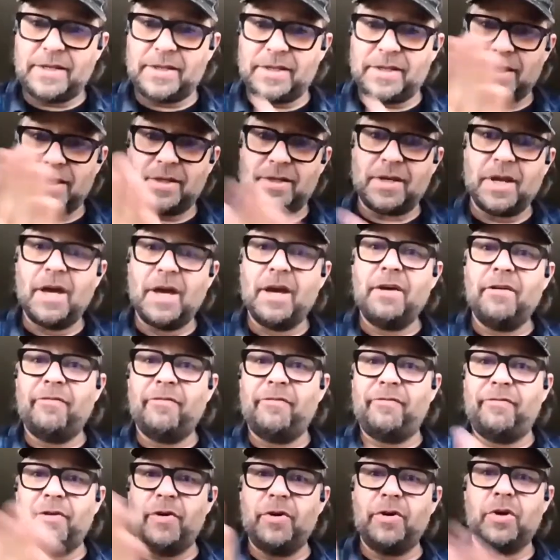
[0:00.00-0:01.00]
slice
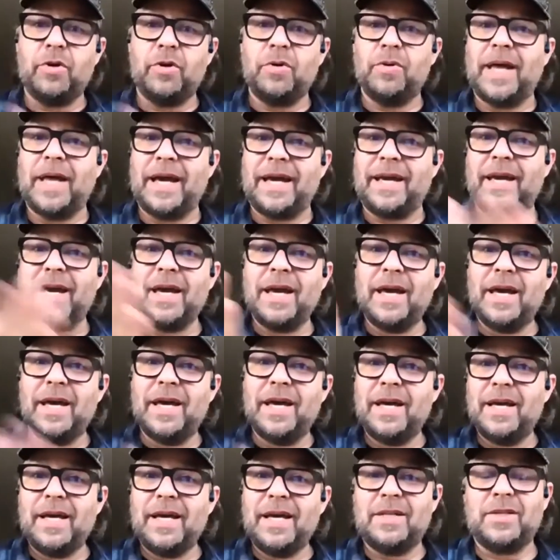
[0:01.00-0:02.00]
fugu like
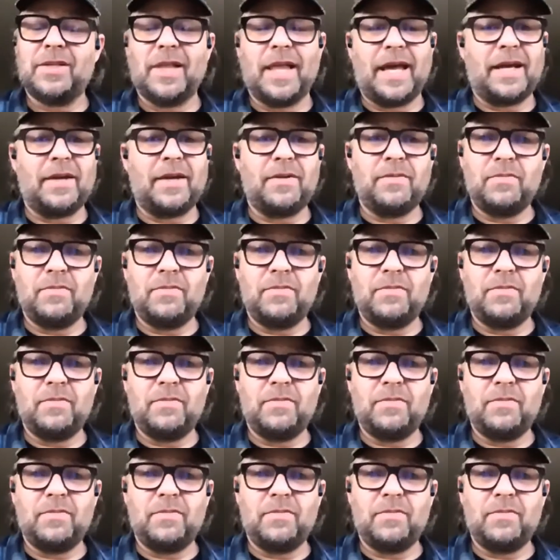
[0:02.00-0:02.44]
it's like